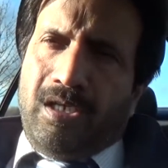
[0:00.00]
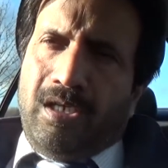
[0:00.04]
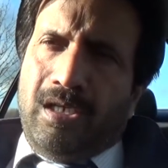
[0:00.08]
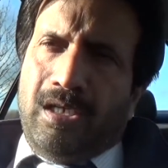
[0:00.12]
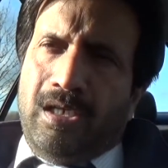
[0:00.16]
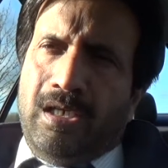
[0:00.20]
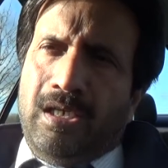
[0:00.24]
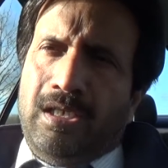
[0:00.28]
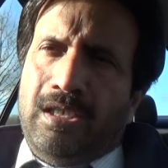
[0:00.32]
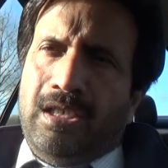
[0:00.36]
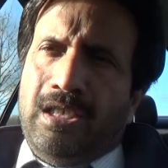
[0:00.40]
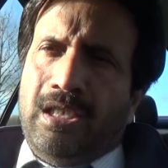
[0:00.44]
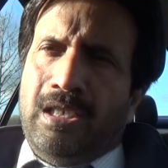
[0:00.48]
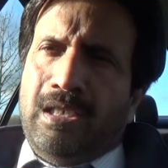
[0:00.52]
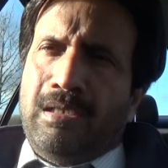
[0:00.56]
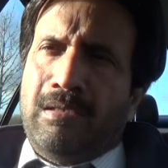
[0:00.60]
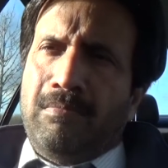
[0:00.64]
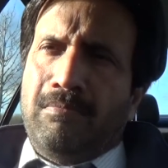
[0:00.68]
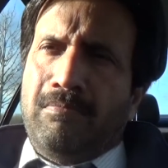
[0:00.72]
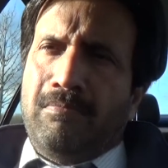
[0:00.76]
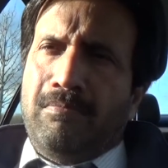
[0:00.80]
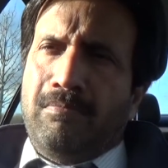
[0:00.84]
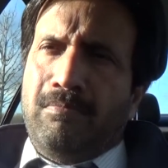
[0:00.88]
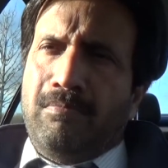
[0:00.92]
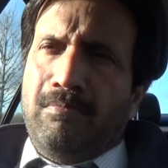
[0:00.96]
uh, the
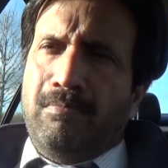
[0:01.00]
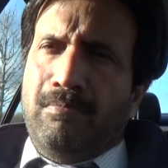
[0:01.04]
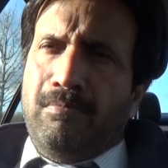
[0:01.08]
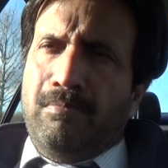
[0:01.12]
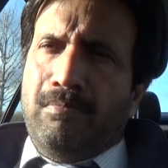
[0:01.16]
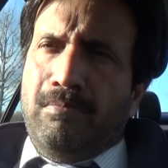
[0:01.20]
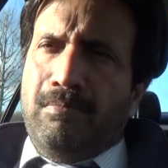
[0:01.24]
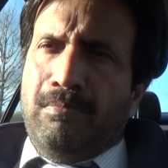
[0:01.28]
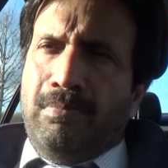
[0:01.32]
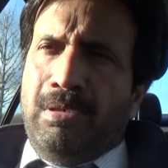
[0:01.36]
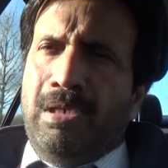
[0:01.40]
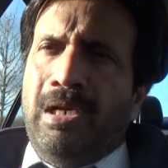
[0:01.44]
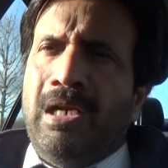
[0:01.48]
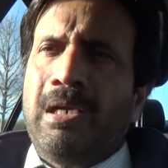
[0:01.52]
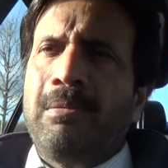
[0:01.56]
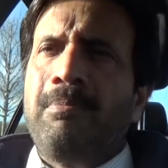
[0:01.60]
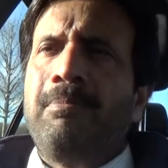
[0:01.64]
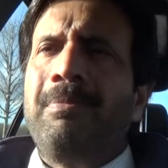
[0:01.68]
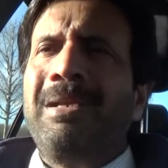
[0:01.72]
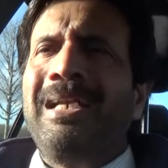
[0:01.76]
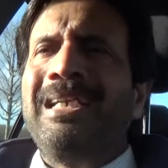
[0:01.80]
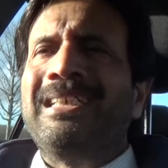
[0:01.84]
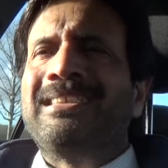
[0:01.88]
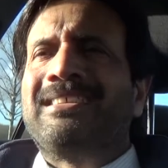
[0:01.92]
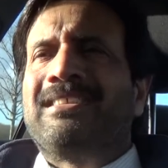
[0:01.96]
blood
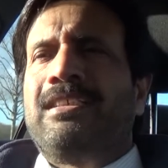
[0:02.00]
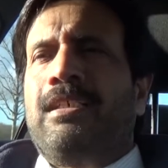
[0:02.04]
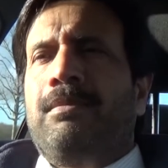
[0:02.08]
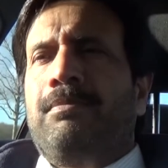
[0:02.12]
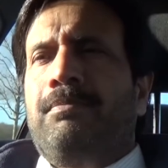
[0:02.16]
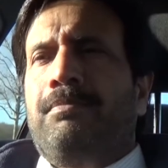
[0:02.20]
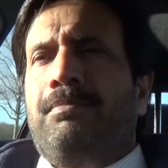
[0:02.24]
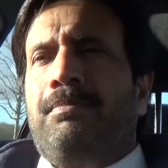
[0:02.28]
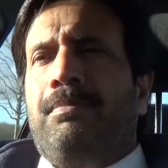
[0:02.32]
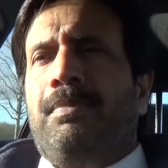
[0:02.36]
builds up